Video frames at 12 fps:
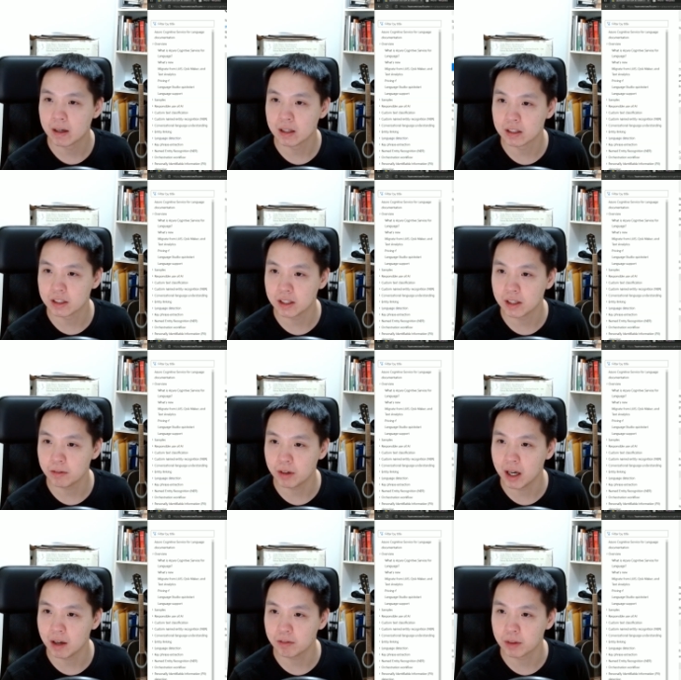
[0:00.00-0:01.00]
and see if
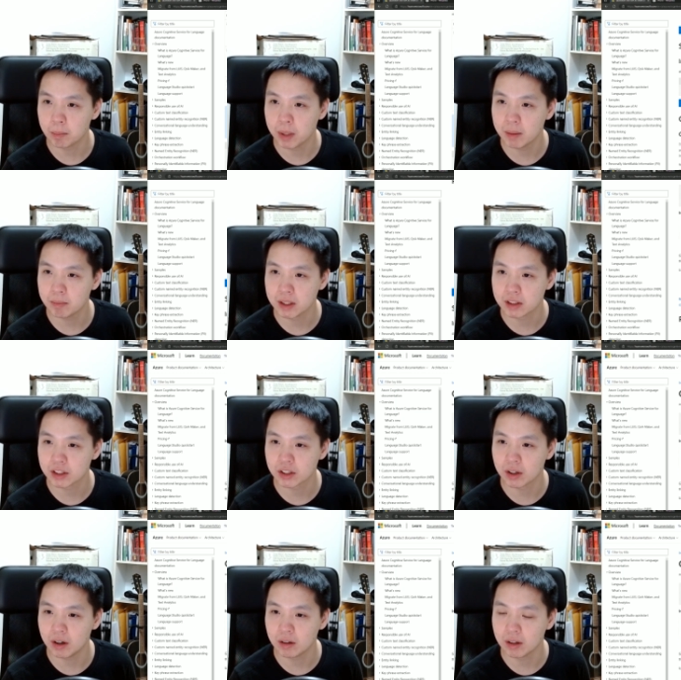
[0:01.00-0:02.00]
I have to pip
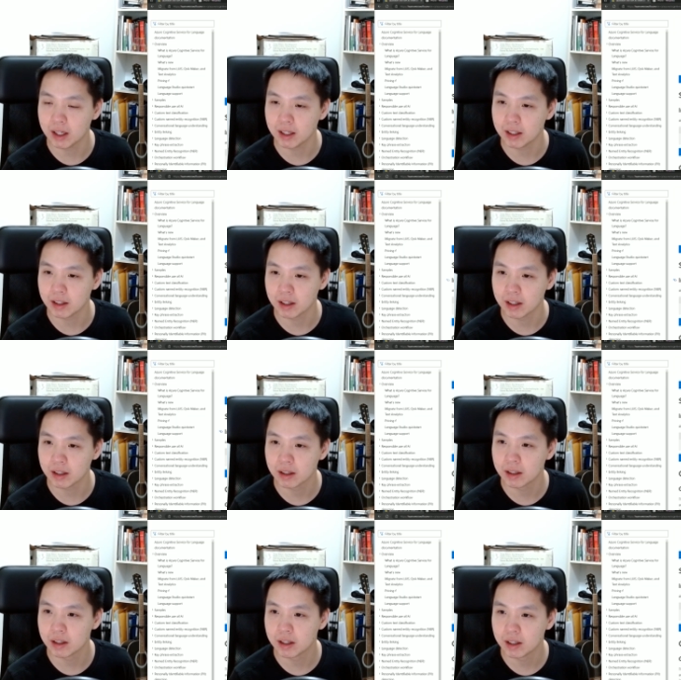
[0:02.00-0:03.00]
install anything.
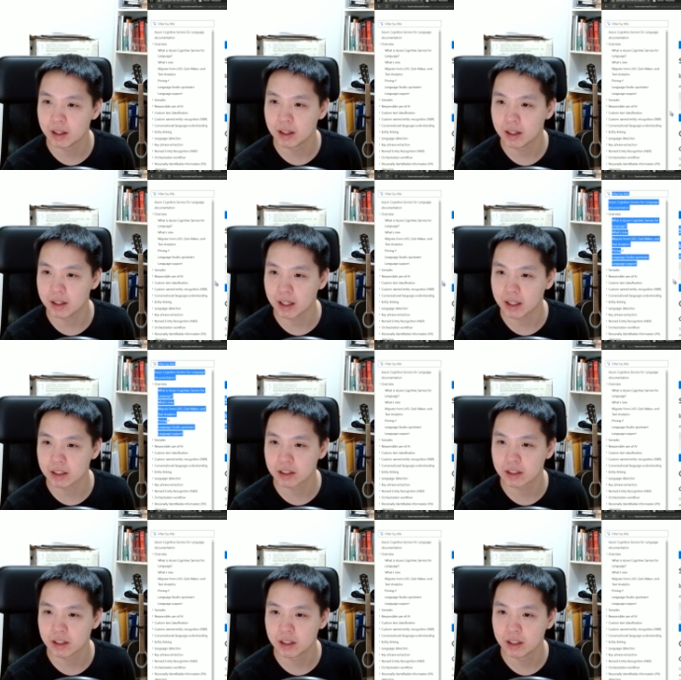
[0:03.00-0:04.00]

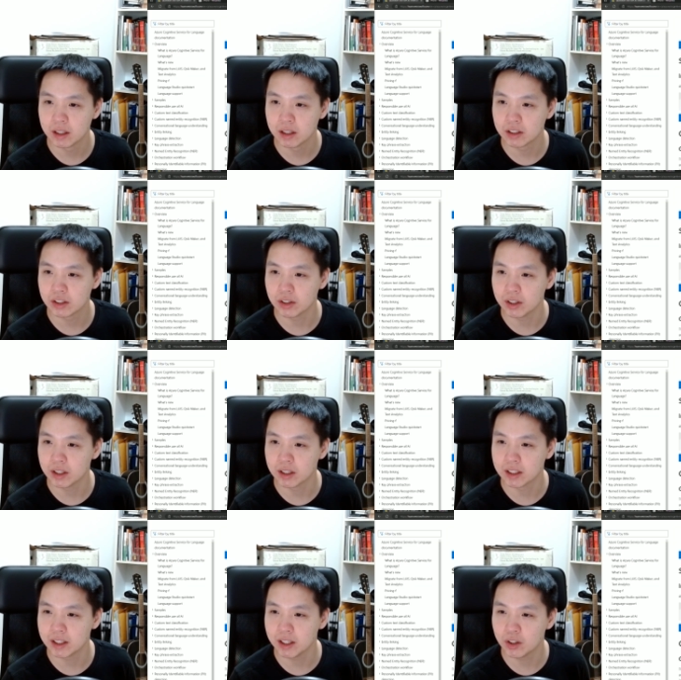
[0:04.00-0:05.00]
Yes. So you can
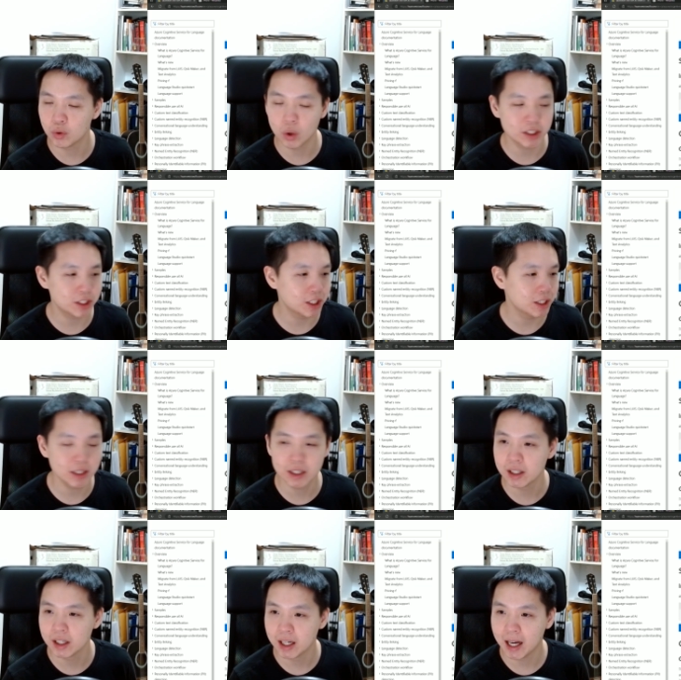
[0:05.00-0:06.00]
see
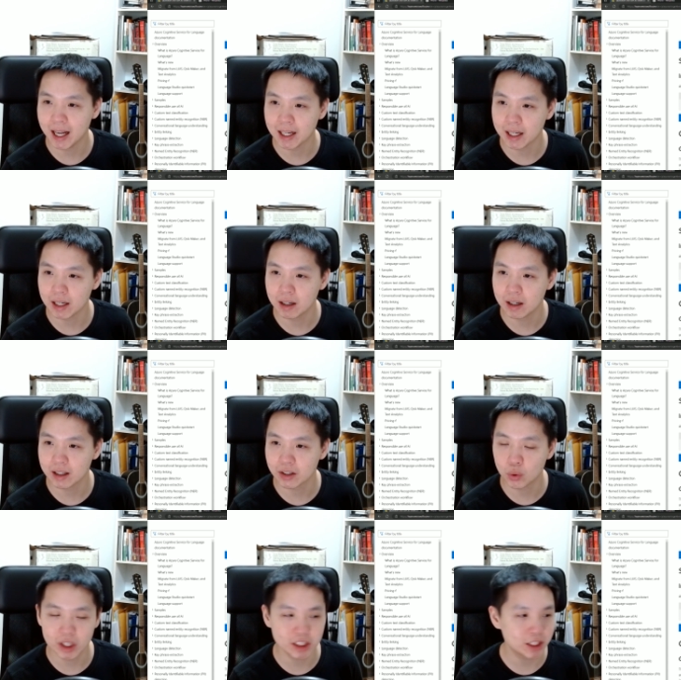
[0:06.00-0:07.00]
question and uh,
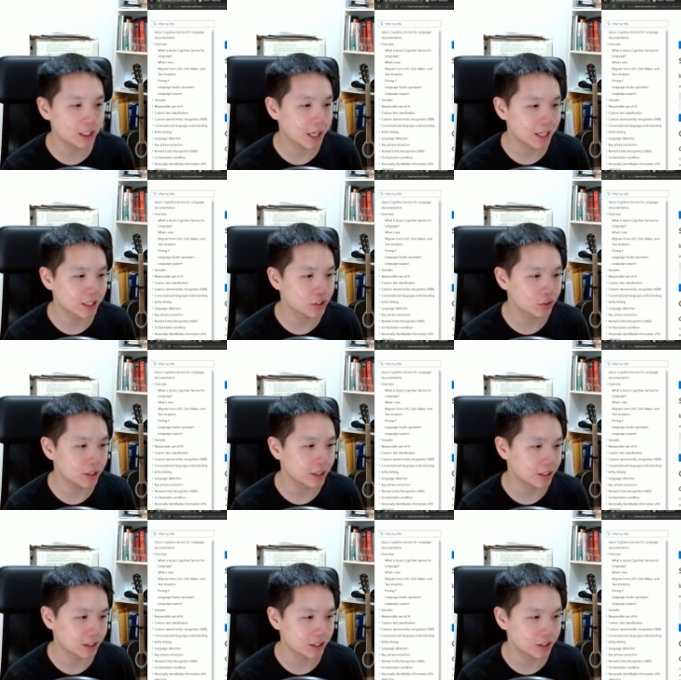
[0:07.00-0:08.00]
question answering
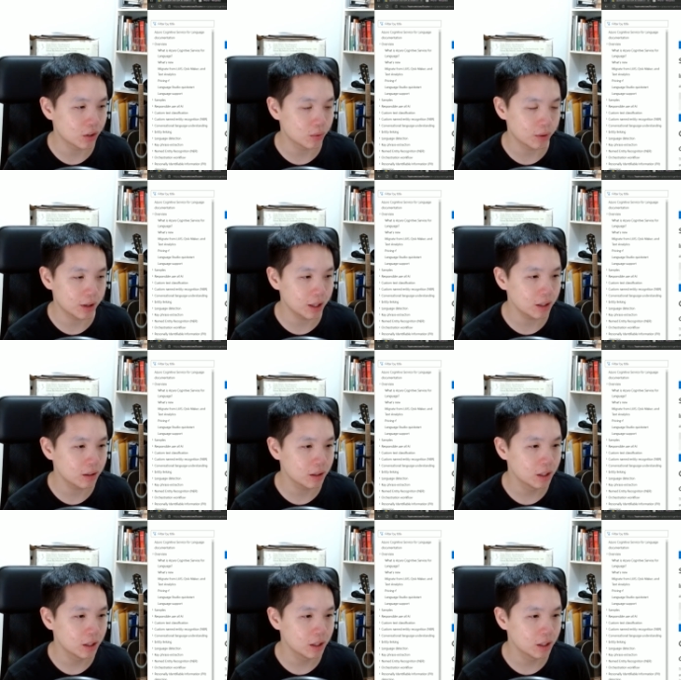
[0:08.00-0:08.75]
is its own thing.